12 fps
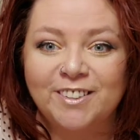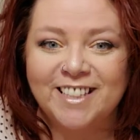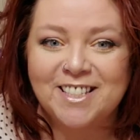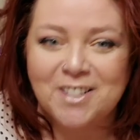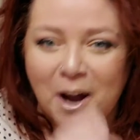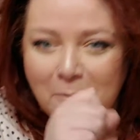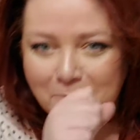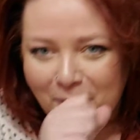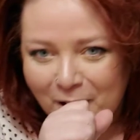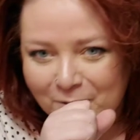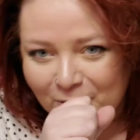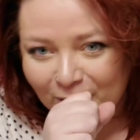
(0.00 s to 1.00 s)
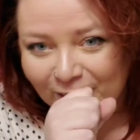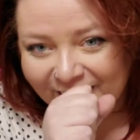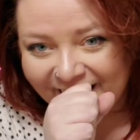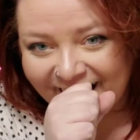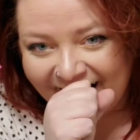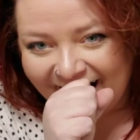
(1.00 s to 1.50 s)
It's not
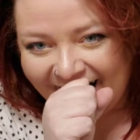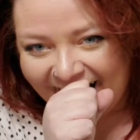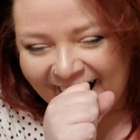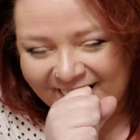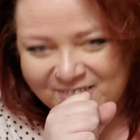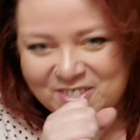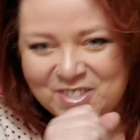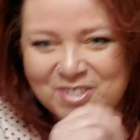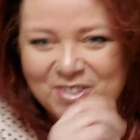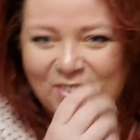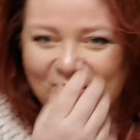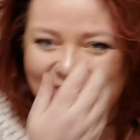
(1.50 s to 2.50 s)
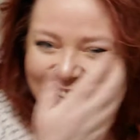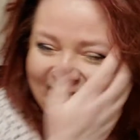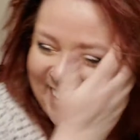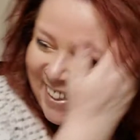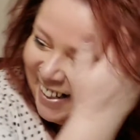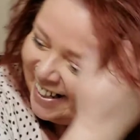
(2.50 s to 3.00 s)
buffle. I'm
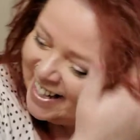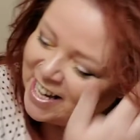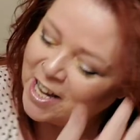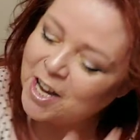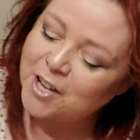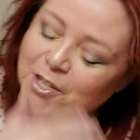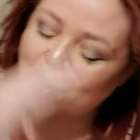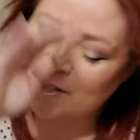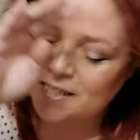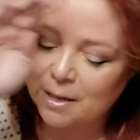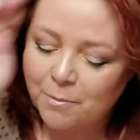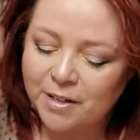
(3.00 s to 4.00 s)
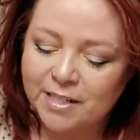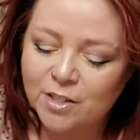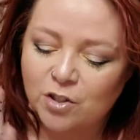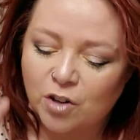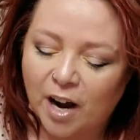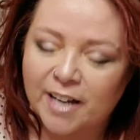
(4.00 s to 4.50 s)
sorry. So someone is
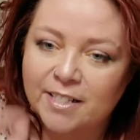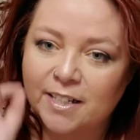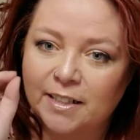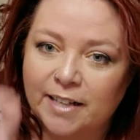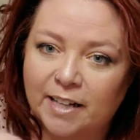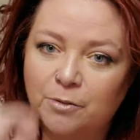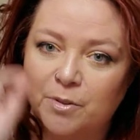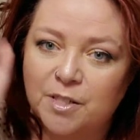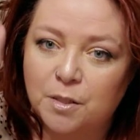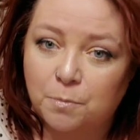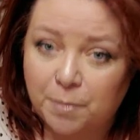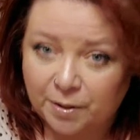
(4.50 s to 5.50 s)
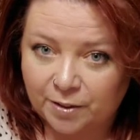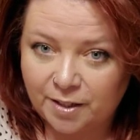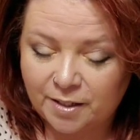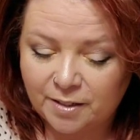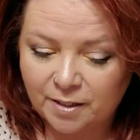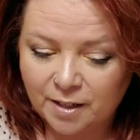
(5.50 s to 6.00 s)
trying to connect with
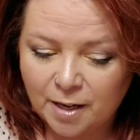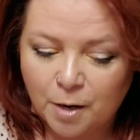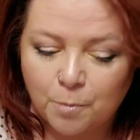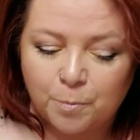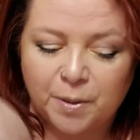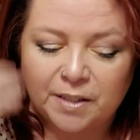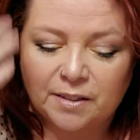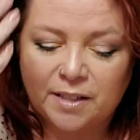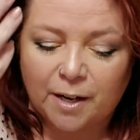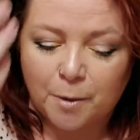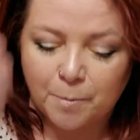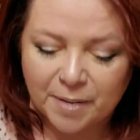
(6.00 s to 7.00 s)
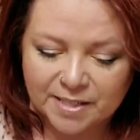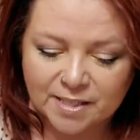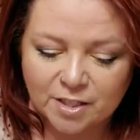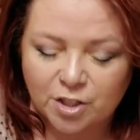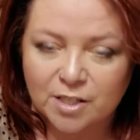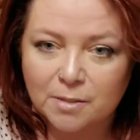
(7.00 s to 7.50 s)
spirit, but their
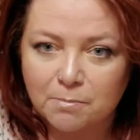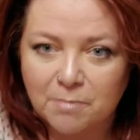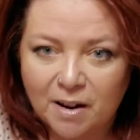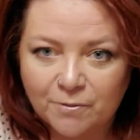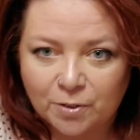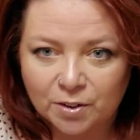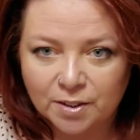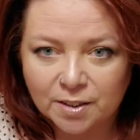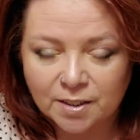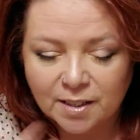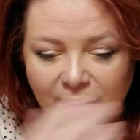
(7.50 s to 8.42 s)
message is muffled.